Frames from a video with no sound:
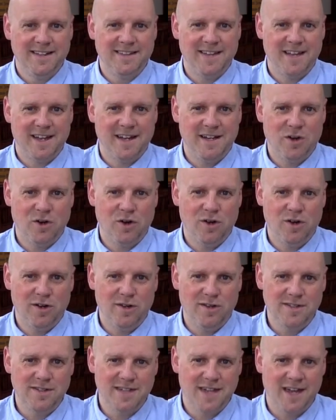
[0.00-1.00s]
that
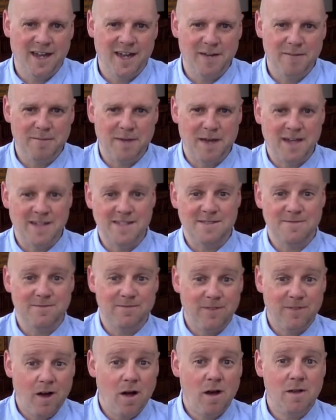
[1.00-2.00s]
God as
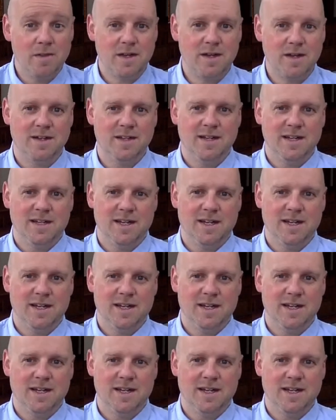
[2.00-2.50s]
Father